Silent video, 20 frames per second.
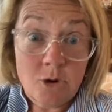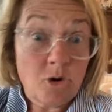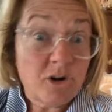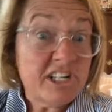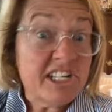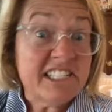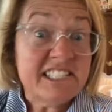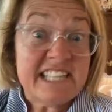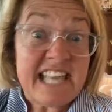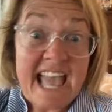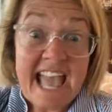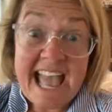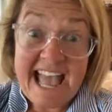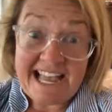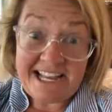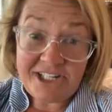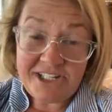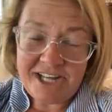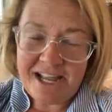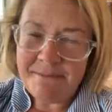or just
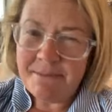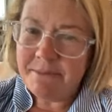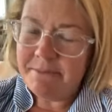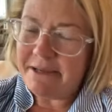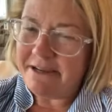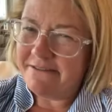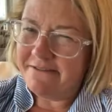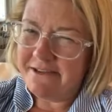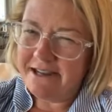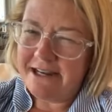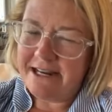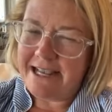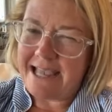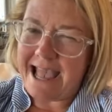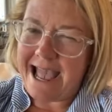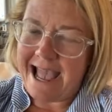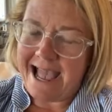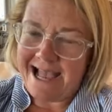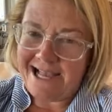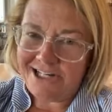cash? I'm a big fan of
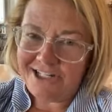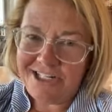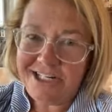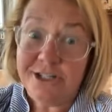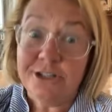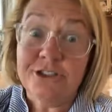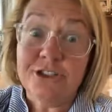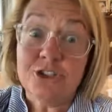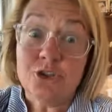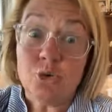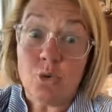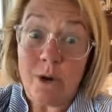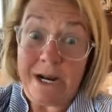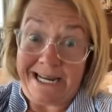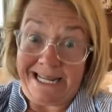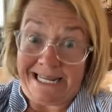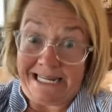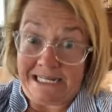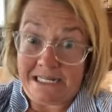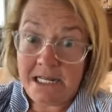cash. Here's a
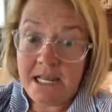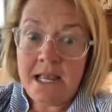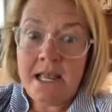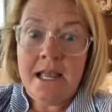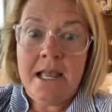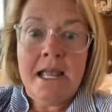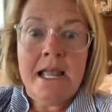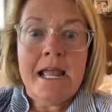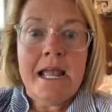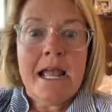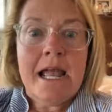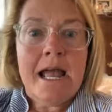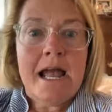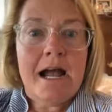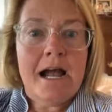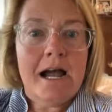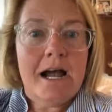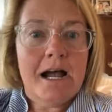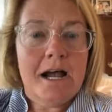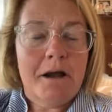20.
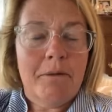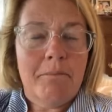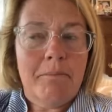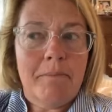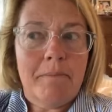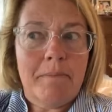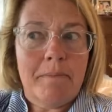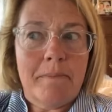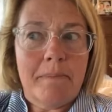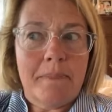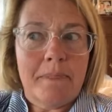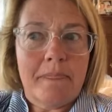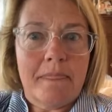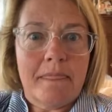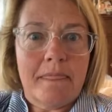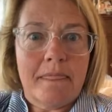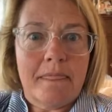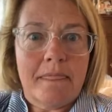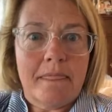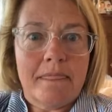The
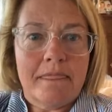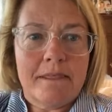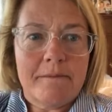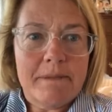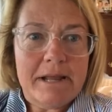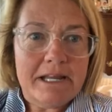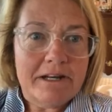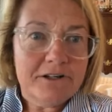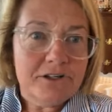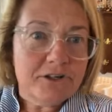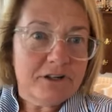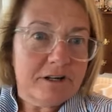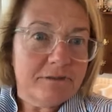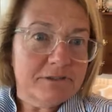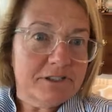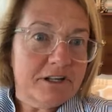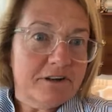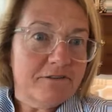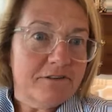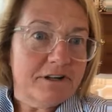manager
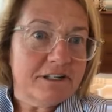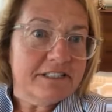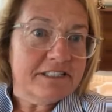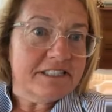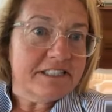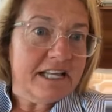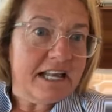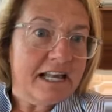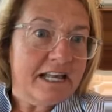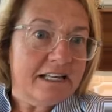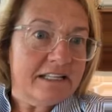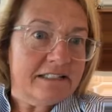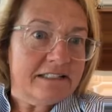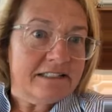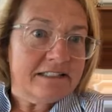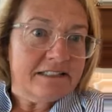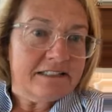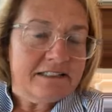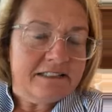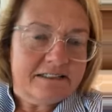comes over and
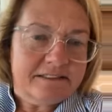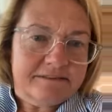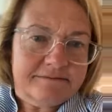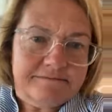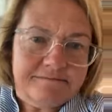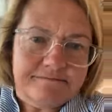says,